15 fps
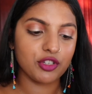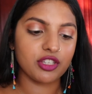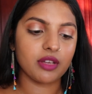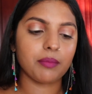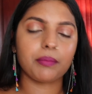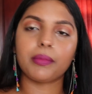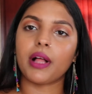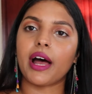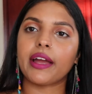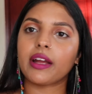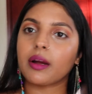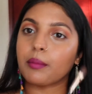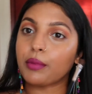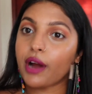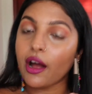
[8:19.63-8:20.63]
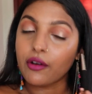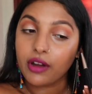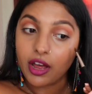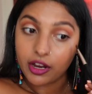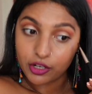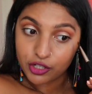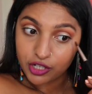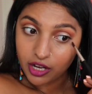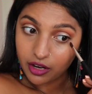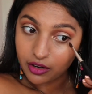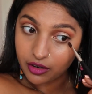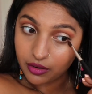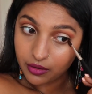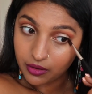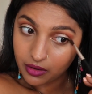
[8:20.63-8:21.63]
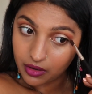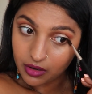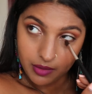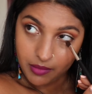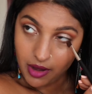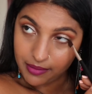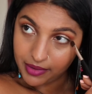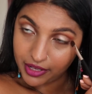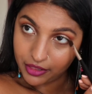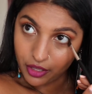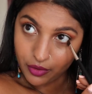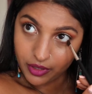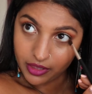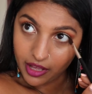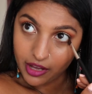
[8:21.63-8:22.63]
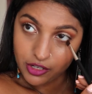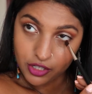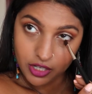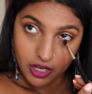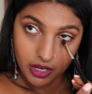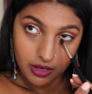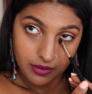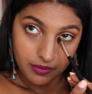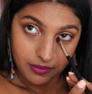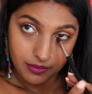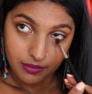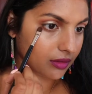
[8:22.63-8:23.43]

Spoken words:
just applying a brown eyeshadow on my lower lash line.